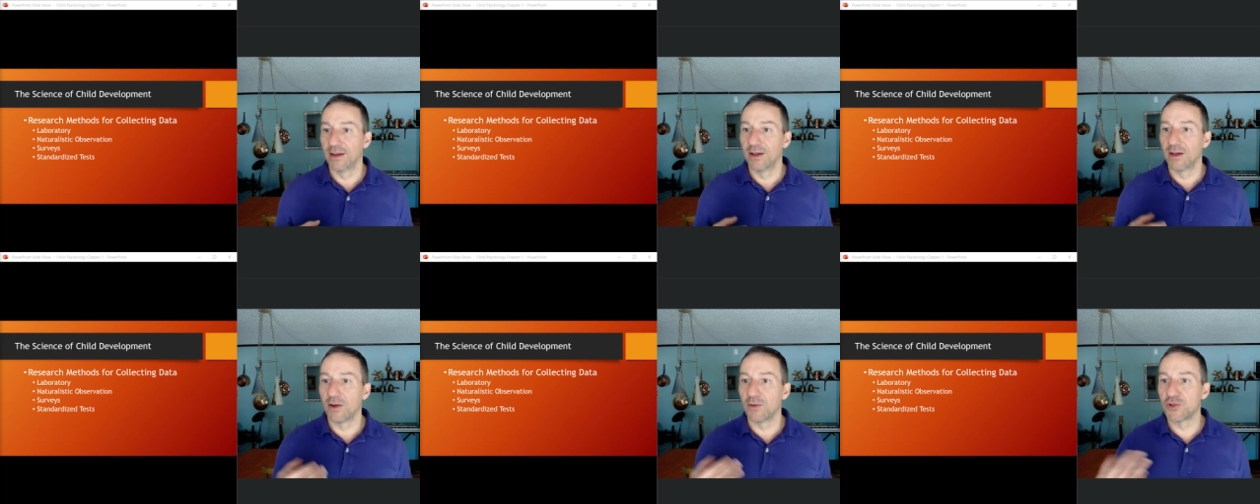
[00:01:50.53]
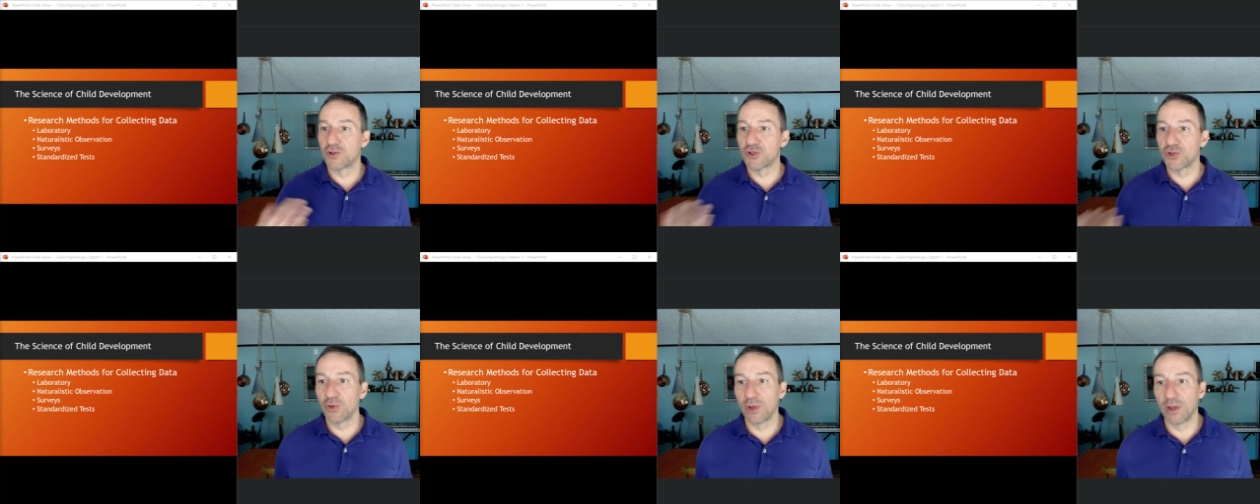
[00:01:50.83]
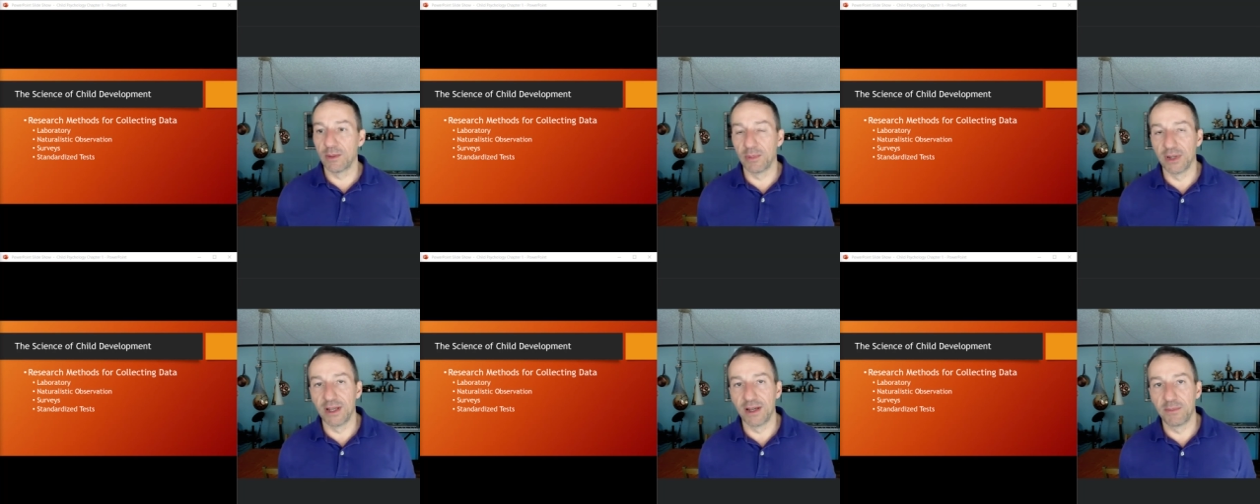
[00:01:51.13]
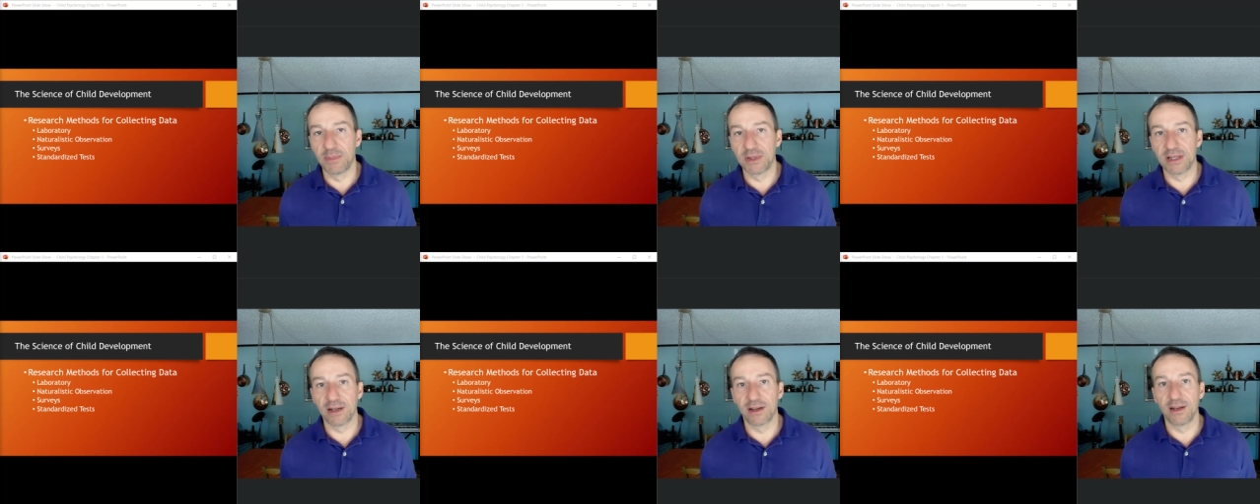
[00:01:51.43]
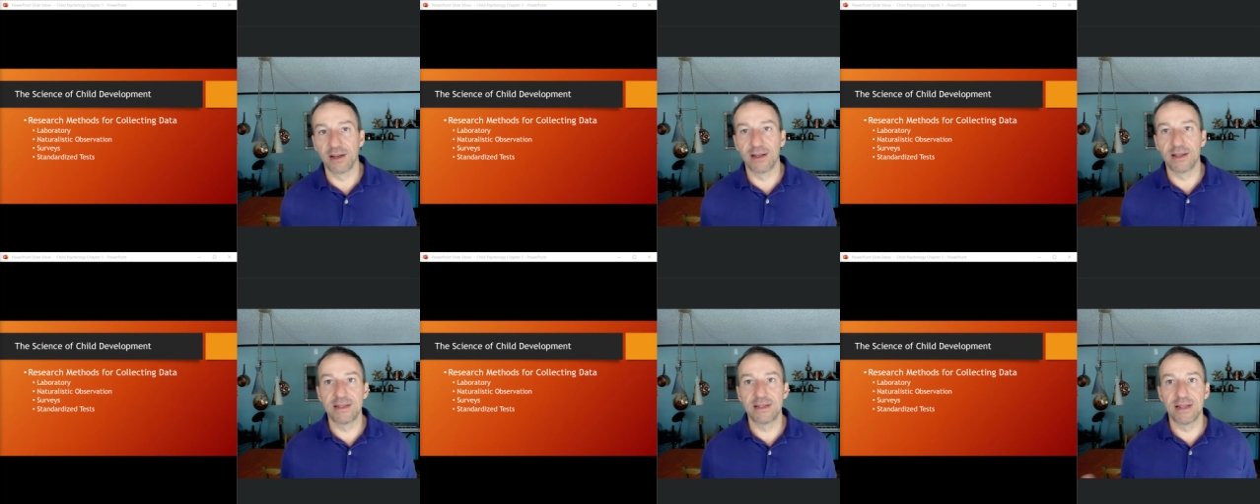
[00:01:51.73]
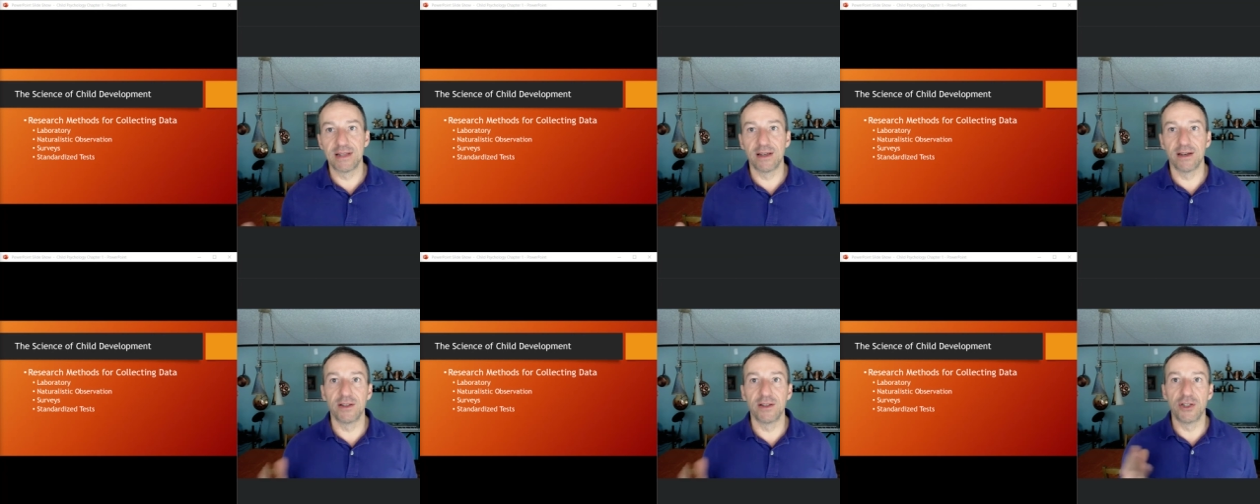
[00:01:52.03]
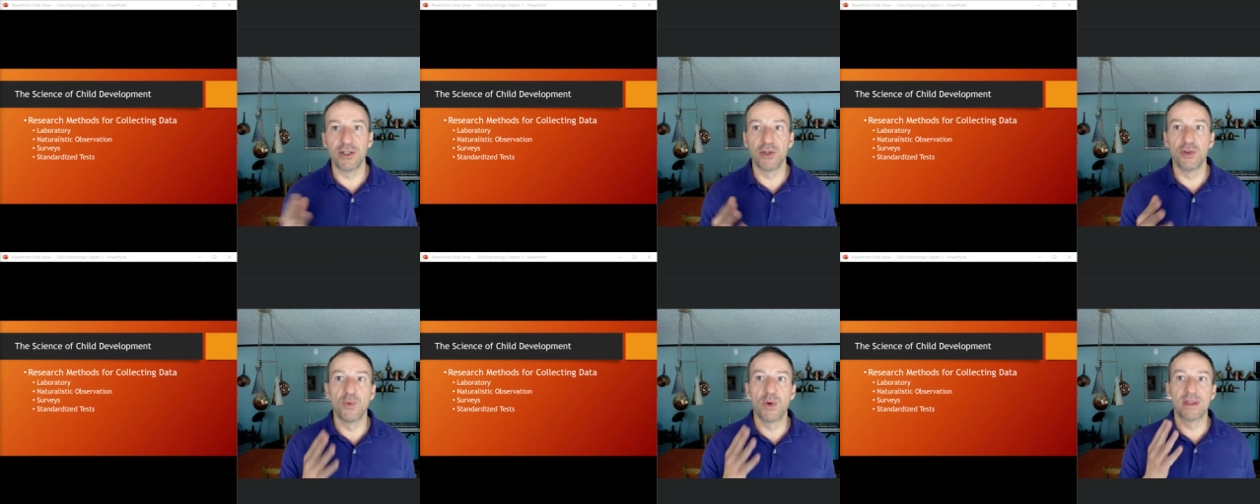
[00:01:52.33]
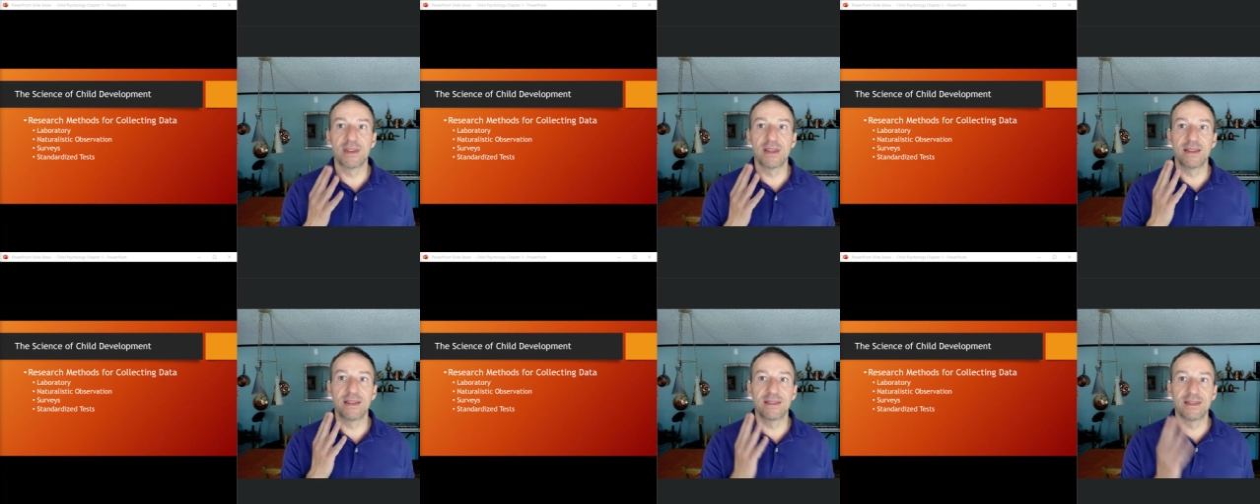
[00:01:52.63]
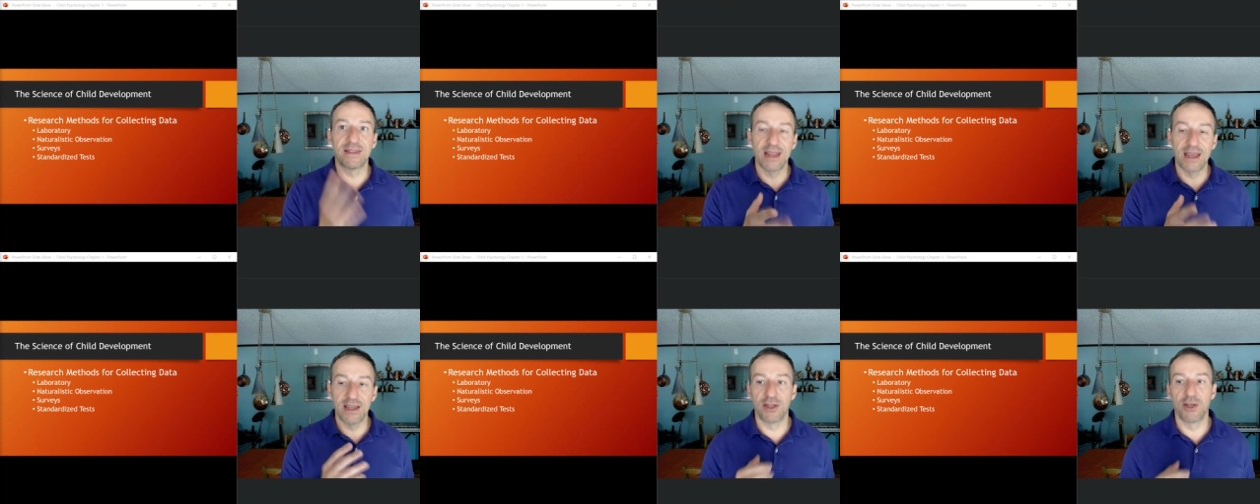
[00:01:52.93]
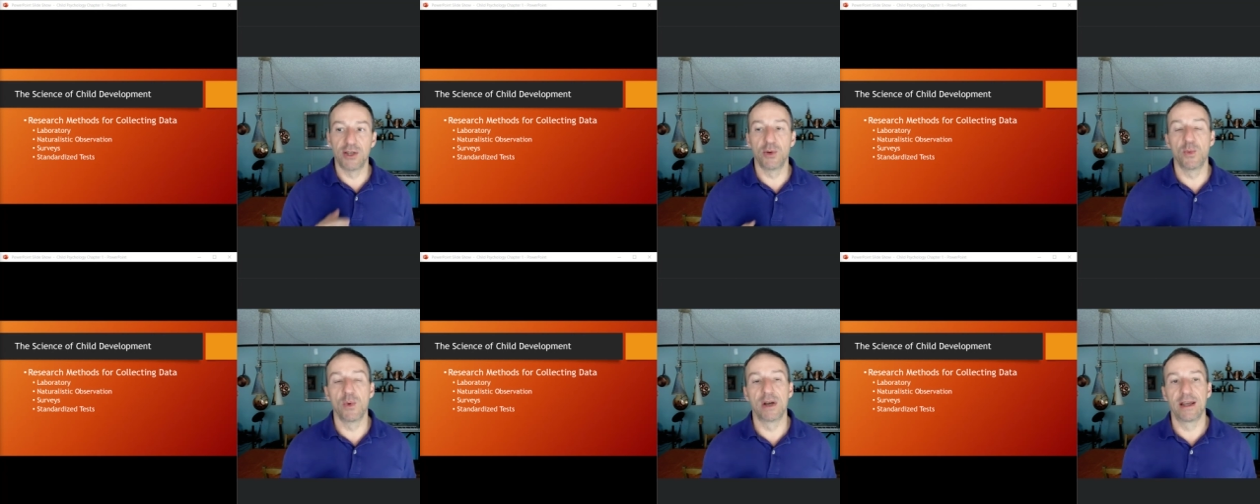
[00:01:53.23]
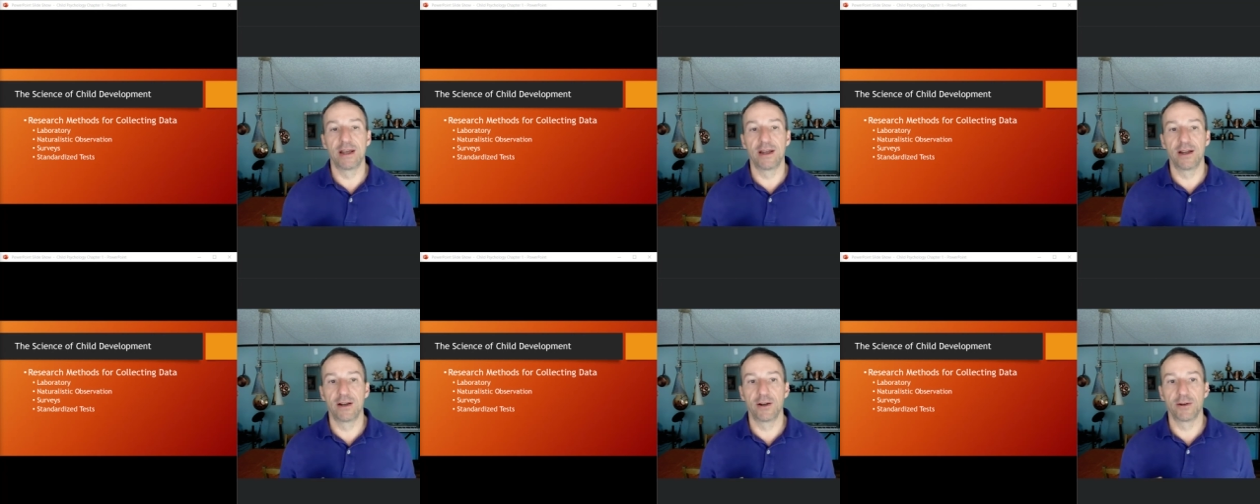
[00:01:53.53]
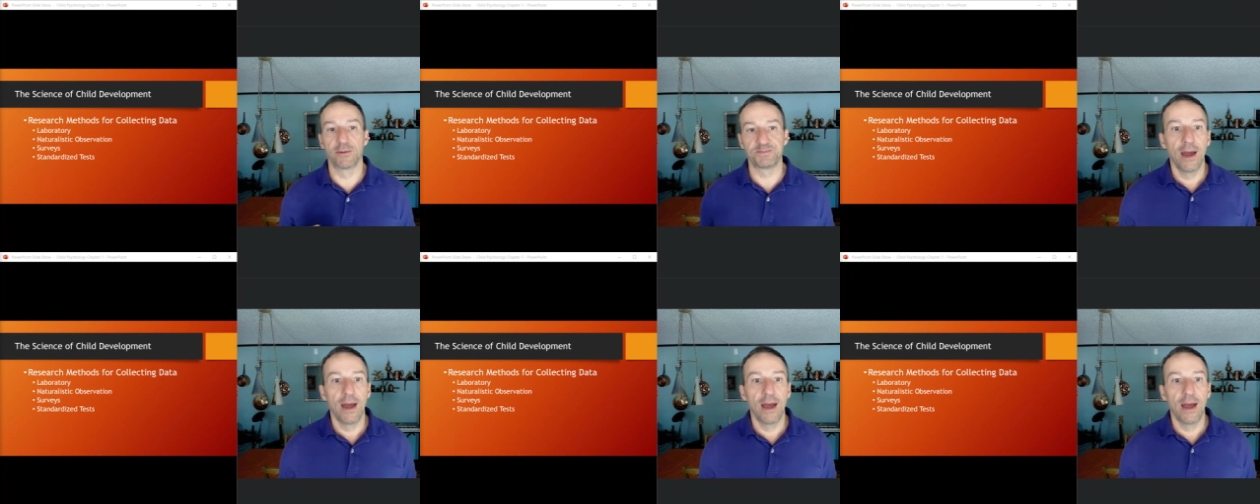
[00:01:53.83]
truly believe, but they're going to tell you what they think you want to hear.